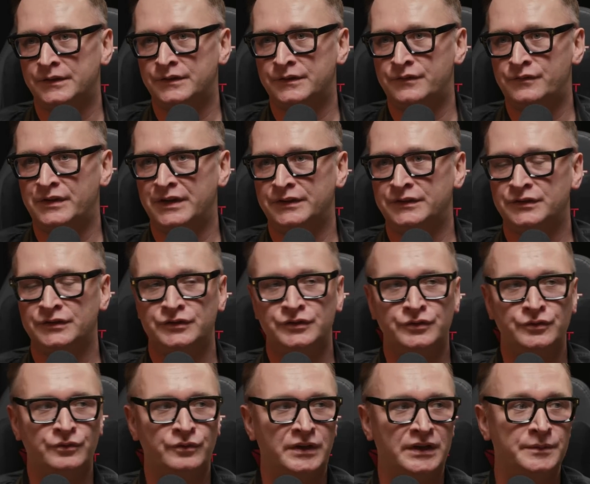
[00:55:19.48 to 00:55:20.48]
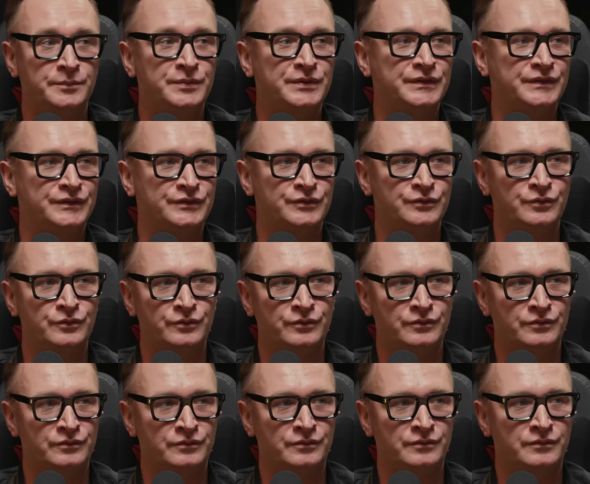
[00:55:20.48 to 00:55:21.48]
creating new IPs,
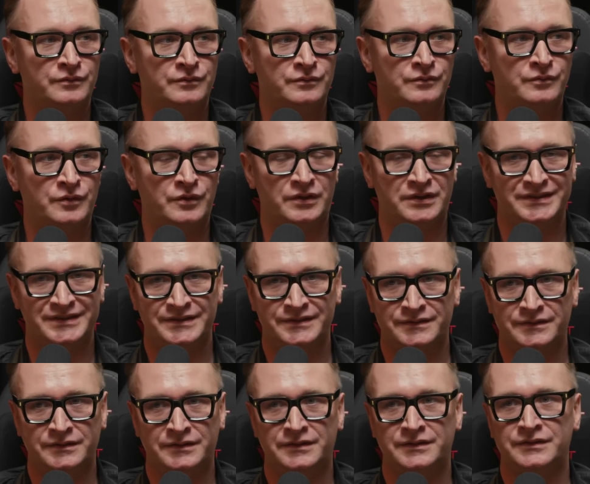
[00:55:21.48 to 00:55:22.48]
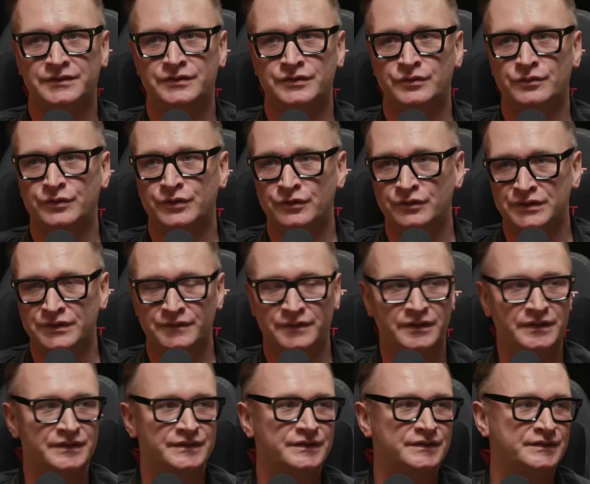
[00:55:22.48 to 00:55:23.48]
new worlds, and new
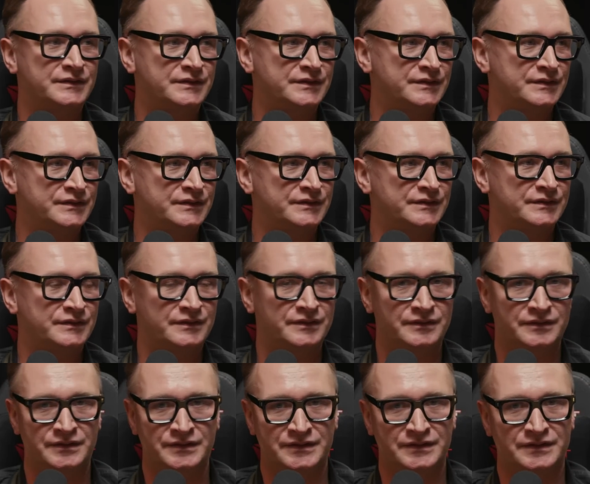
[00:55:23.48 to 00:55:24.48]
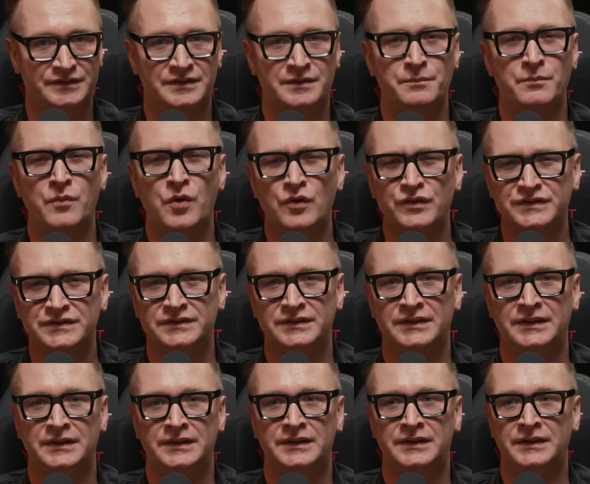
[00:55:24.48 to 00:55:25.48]
universes. This is the most
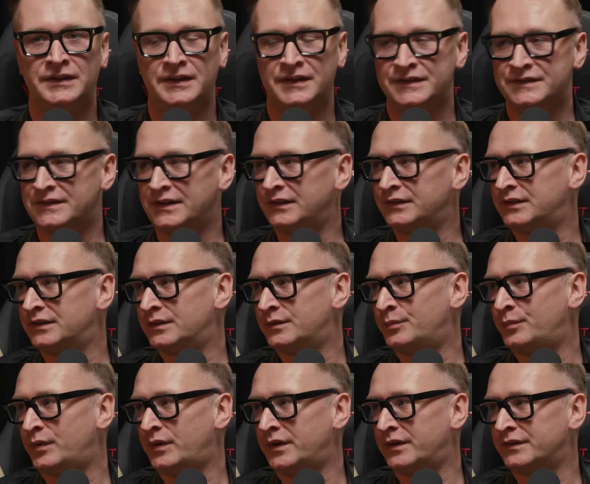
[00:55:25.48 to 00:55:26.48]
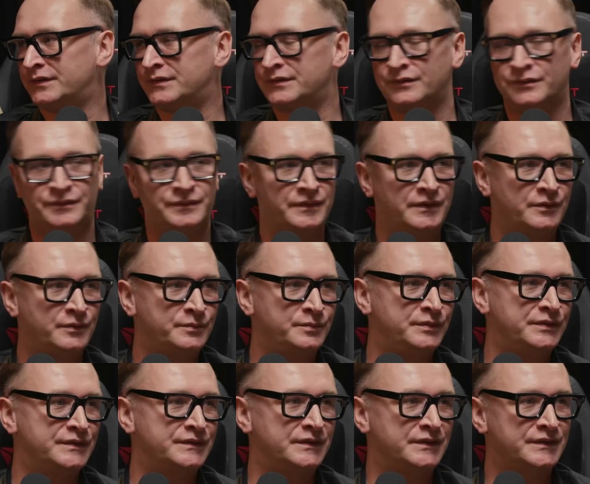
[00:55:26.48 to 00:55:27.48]
exciting part of our
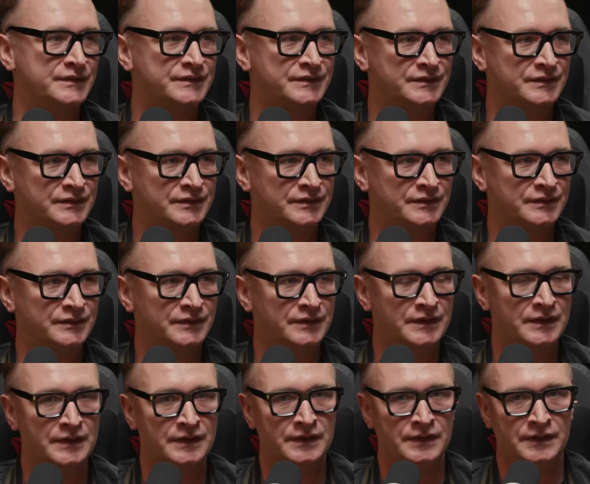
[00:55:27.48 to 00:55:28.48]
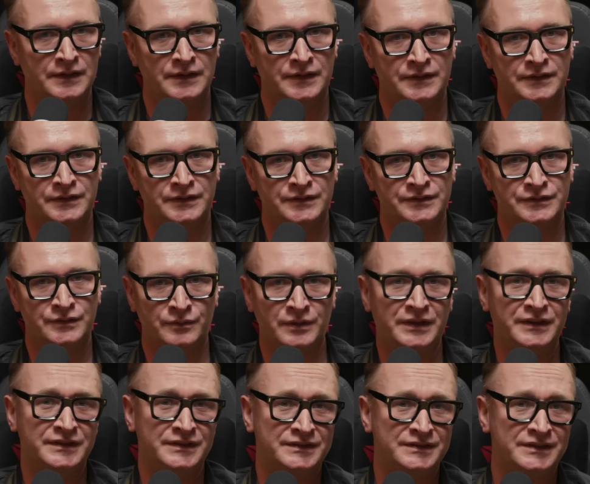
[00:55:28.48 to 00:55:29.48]
business. So,
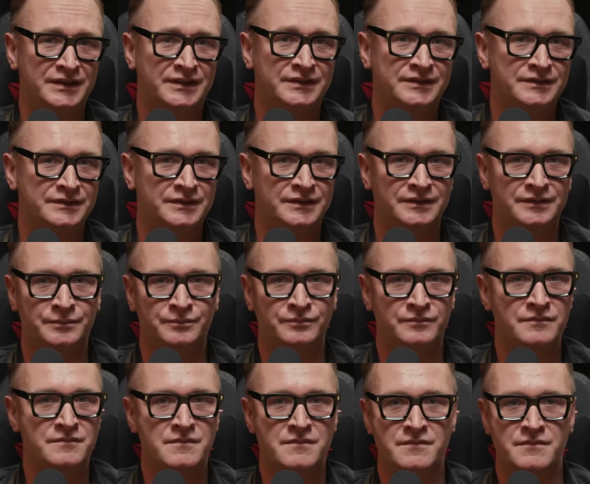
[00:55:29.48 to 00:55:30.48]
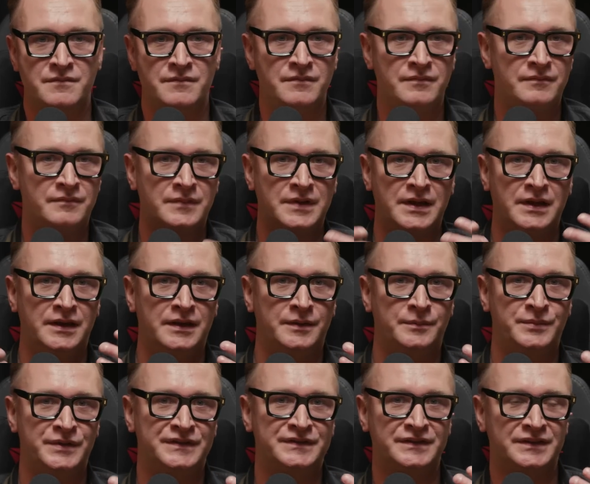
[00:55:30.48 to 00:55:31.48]
like I said,
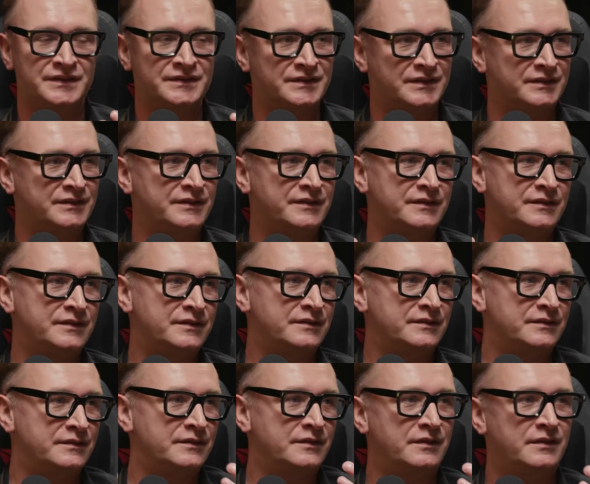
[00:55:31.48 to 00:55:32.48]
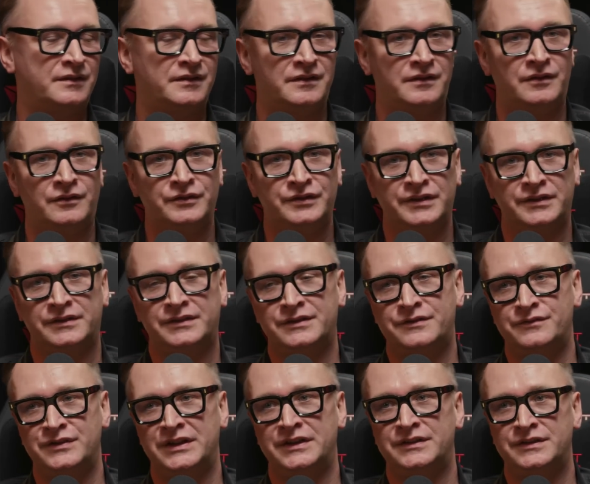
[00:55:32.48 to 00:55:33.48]
business and all the
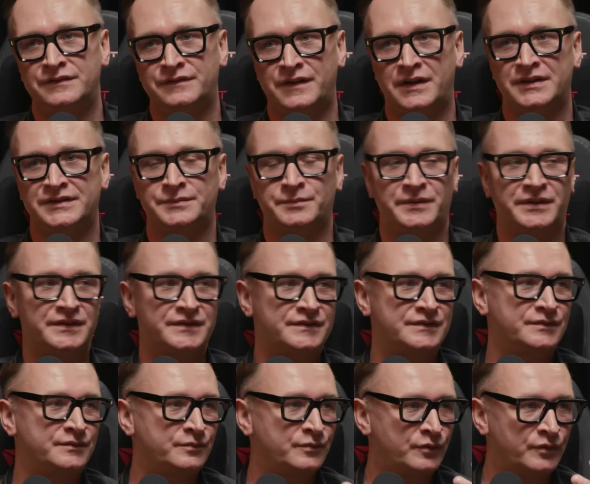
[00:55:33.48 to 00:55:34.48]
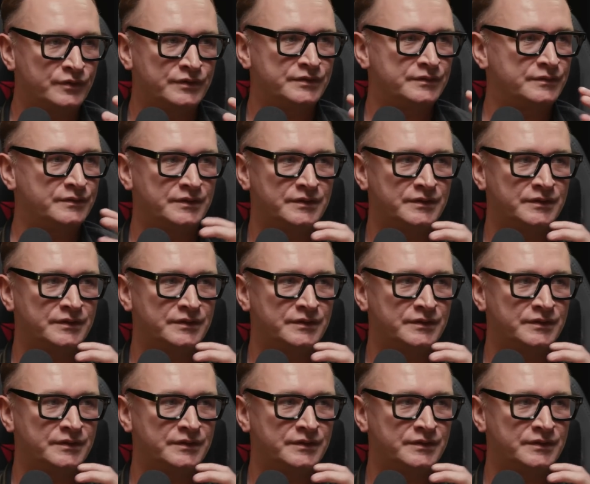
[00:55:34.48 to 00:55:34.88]
creative aspects work